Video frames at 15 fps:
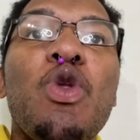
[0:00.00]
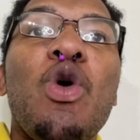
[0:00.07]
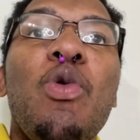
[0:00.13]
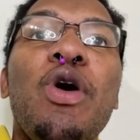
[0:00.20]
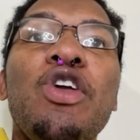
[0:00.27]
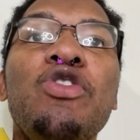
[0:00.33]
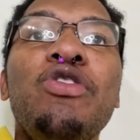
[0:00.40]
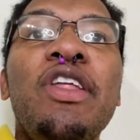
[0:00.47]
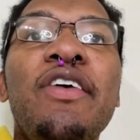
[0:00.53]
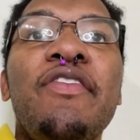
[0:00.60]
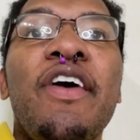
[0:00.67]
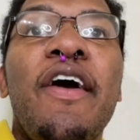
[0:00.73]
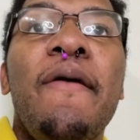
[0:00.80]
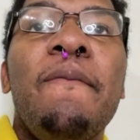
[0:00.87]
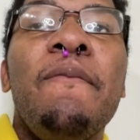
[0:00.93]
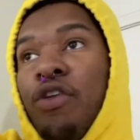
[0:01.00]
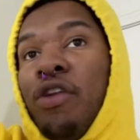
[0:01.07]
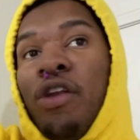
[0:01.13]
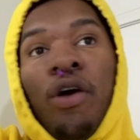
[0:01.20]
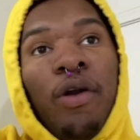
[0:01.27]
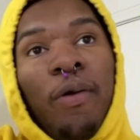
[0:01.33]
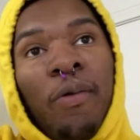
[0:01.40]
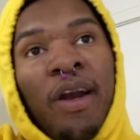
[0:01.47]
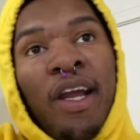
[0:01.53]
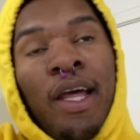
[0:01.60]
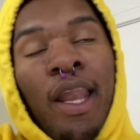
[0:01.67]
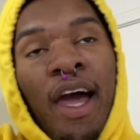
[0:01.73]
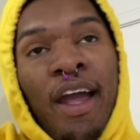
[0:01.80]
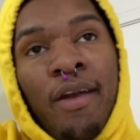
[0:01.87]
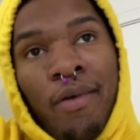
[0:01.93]
Where you live at? You know the red
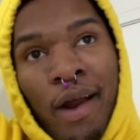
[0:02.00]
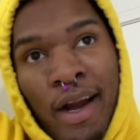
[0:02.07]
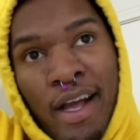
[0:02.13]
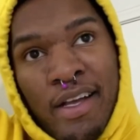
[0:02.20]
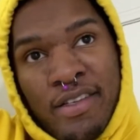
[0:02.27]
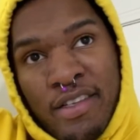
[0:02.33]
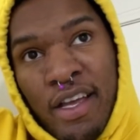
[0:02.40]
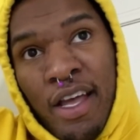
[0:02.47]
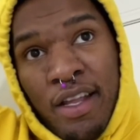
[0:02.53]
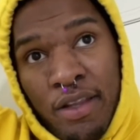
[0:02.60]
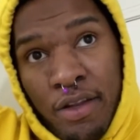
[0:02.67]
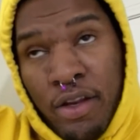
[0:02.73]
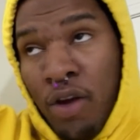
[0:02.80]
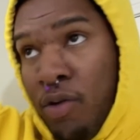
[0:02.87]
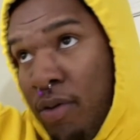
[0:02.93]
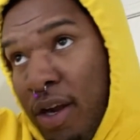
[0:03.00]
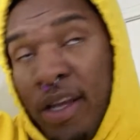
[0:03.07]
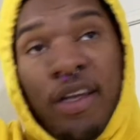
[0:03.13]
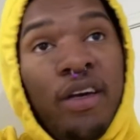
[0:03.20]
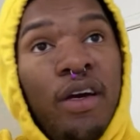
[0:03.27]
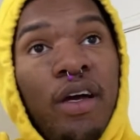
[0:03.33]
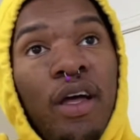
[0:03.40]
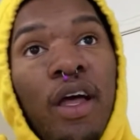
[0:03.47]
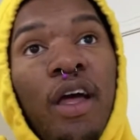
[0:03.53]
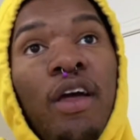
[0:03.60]
light right outside the door right here?